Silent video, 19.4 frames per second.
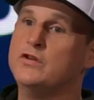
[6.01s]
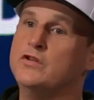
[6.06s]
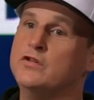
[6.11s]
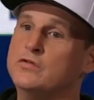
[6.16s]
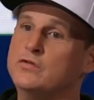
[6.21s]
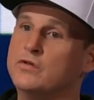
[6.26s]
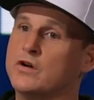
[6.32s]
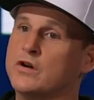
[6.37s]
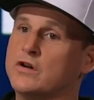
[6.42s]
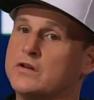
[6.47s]

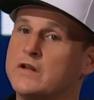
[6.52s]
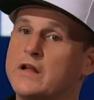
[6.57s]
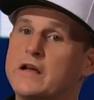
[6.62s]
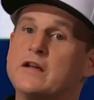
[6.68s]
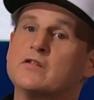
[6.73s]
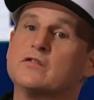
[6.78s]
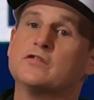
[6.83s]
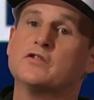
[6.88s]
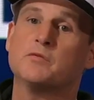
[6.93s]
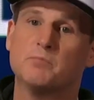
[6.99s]
you uh,
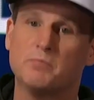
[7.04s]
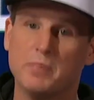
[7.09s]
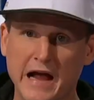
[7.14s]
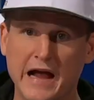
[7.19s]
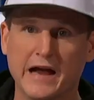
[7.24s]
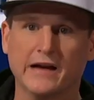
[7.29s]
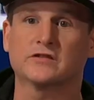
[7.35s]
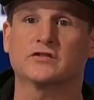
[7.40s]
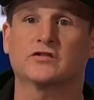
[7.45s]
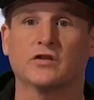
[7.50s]
land on your
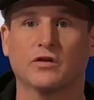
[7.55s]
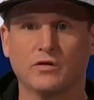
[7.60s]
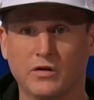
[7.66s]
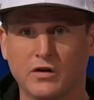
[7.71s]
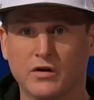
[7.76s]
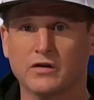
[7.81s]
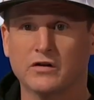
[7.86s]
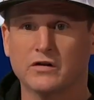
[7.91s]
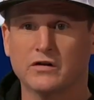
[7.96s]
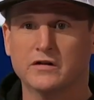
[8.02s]
back so
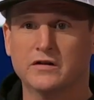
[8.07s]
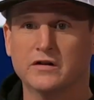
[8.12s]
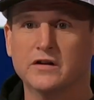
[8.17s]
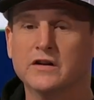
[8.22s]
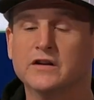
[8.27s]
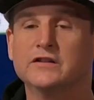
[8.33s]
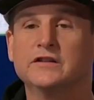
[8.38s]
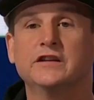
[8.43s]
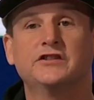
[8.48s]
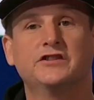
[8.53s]
hard
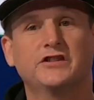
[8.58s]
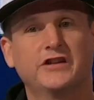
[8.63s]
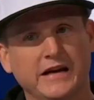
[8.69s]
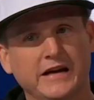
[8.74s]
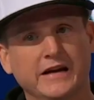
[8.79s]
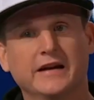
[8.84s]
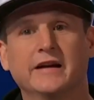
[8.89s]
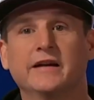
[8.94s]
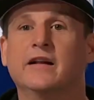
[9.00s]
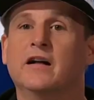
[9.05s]
that you
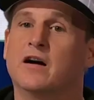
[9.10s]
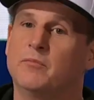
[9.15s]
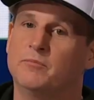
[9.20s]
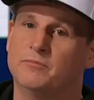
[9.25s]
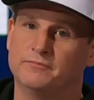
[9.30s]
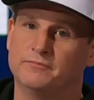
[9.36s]
can't get up.